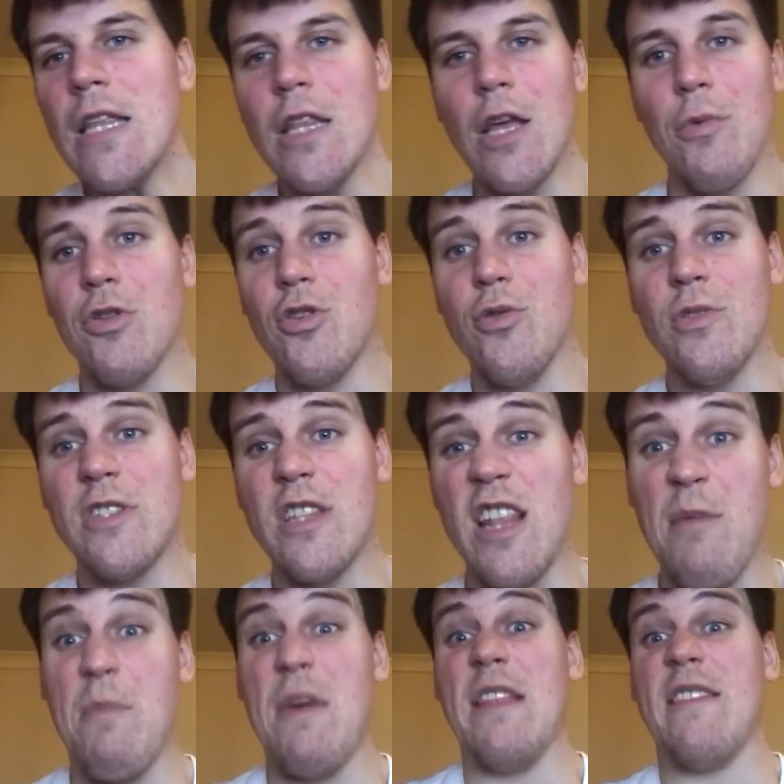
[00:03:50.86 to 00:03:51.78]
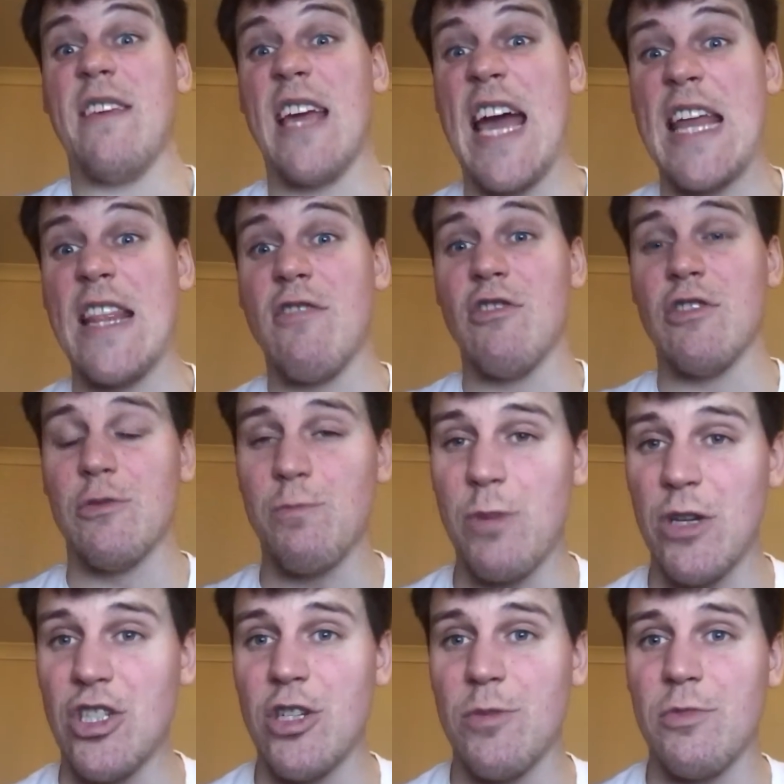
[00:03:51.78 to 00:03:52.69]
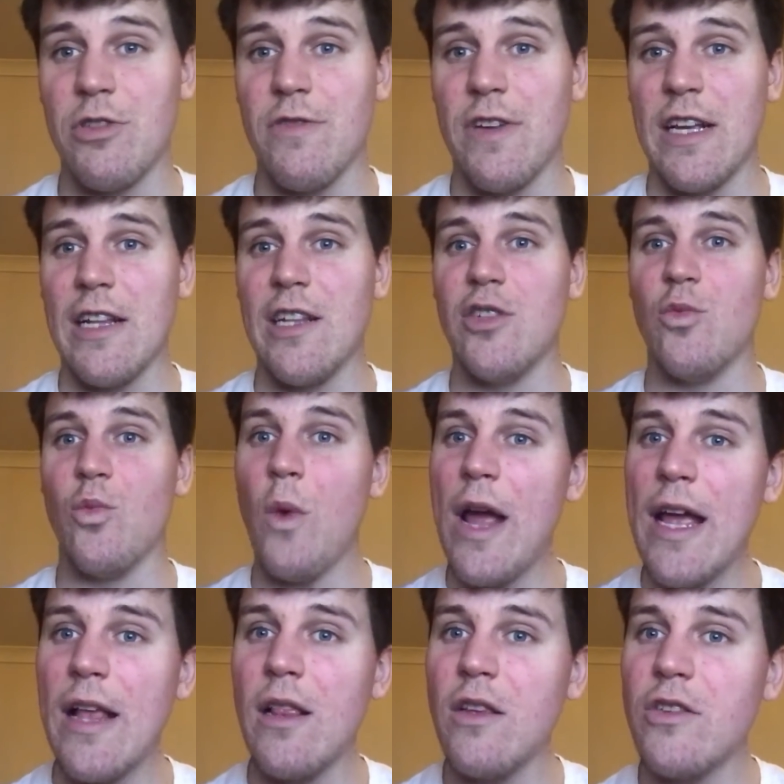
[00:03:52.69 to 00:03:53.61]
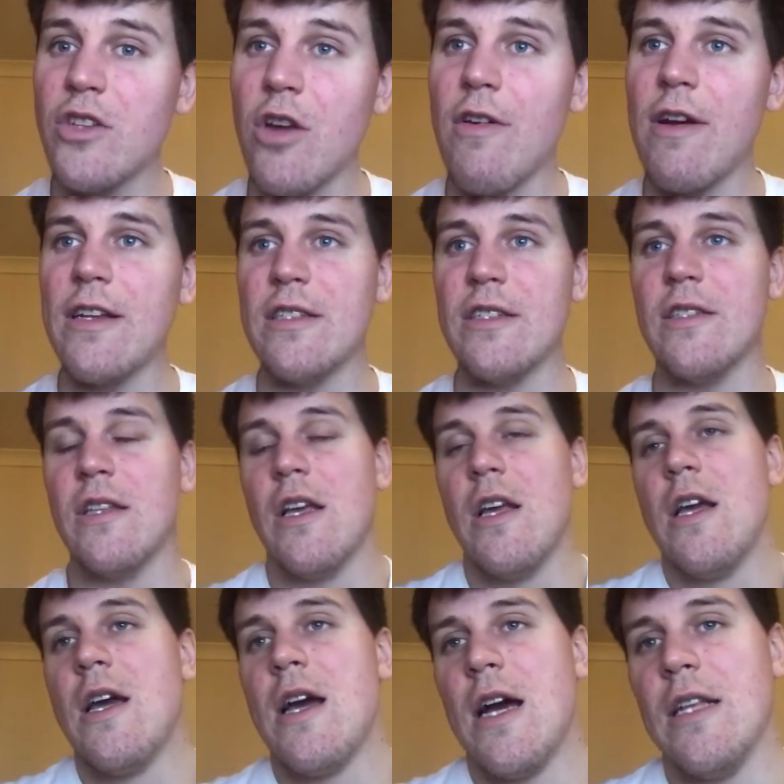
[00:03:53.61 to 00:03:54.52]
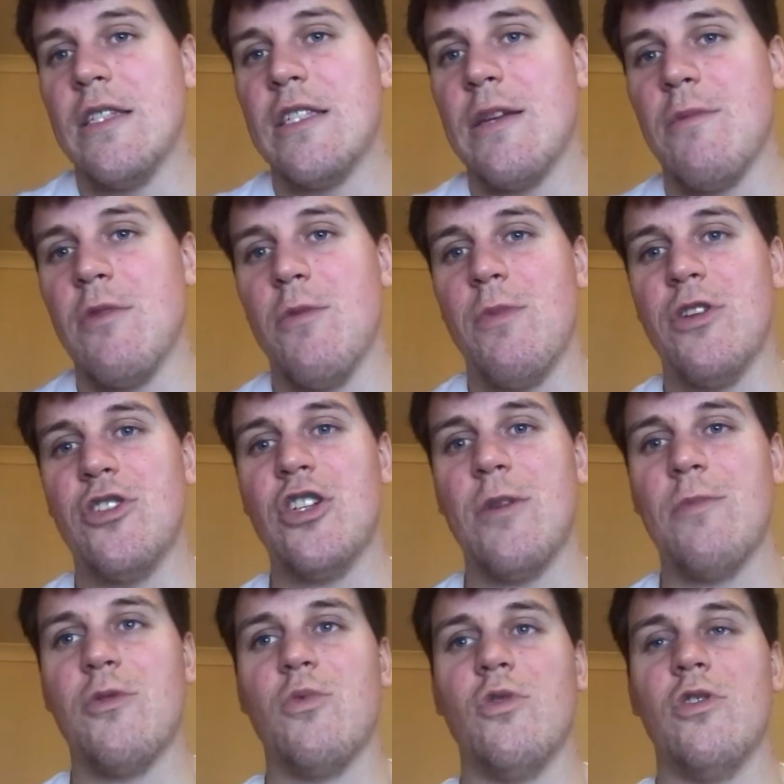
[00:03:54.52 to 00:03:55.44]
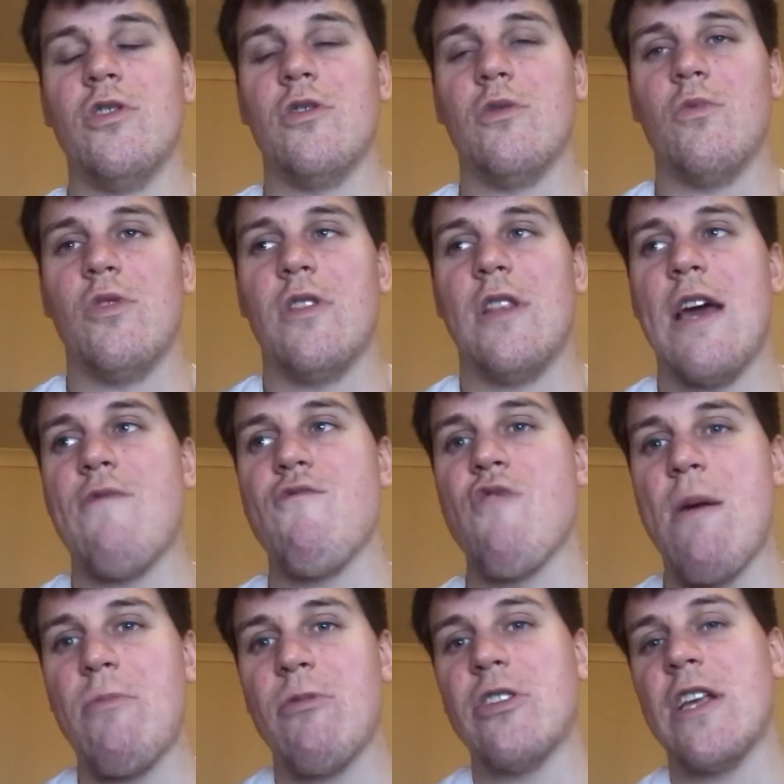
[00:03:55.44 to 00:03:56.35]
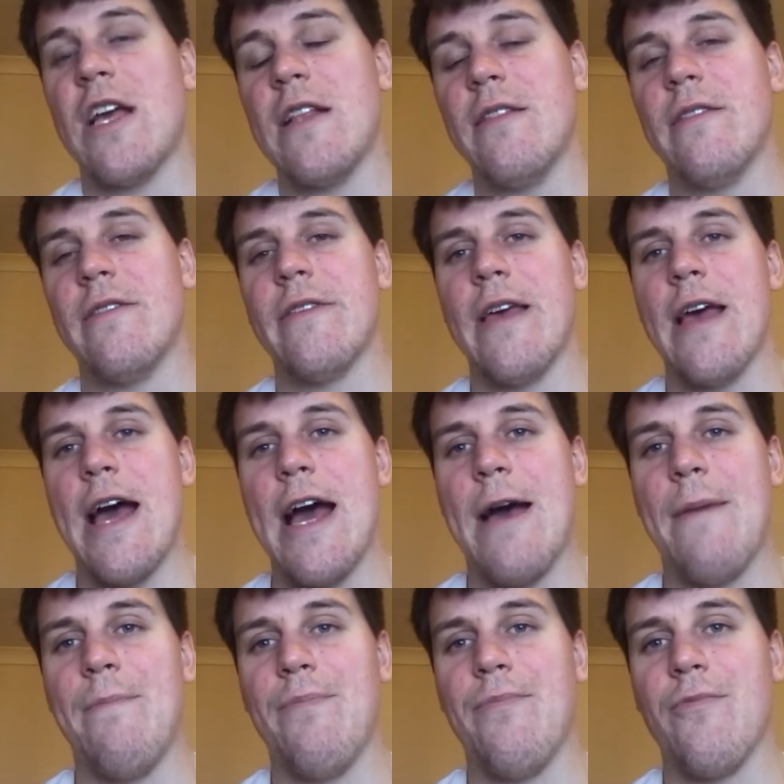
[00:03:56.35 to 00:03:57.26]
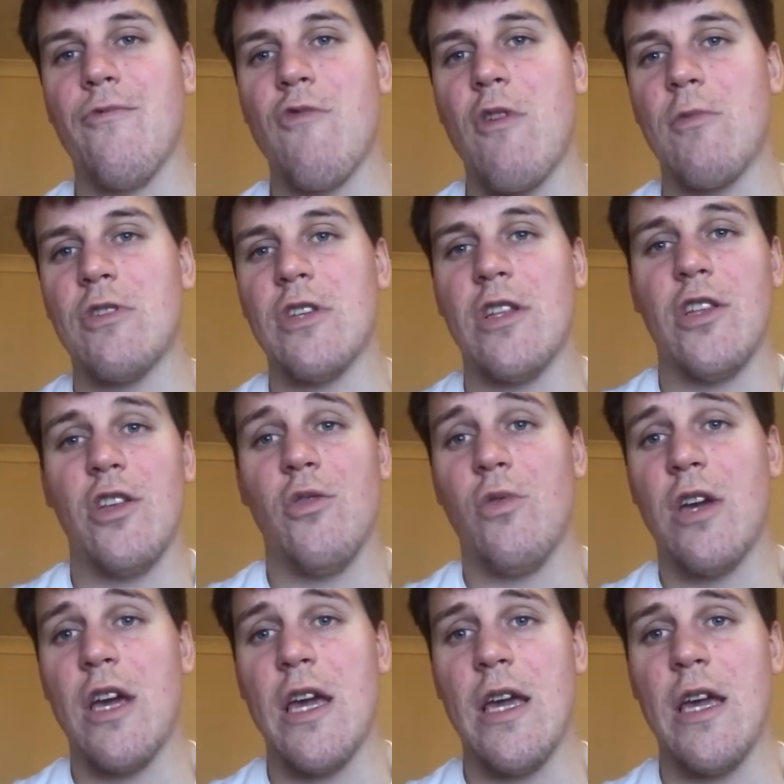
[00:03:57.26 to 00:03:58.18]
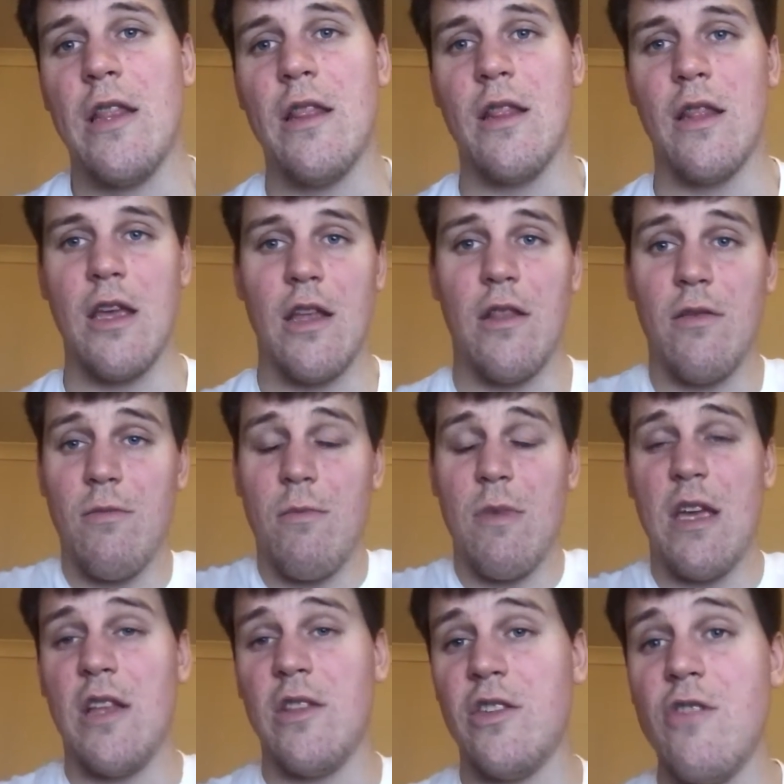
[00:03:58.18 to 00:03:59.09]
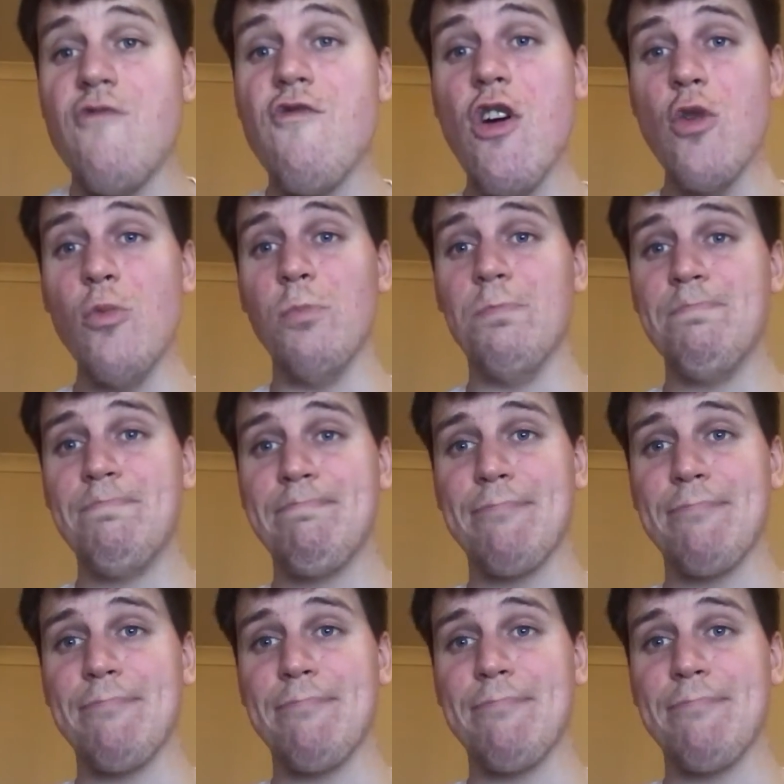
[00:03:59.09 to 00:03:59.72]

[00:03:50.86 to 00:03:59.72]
they would do is that they meet together as bishops of England and Wales, all right? And some of the bishops would then represent the UK in meetings in Rome,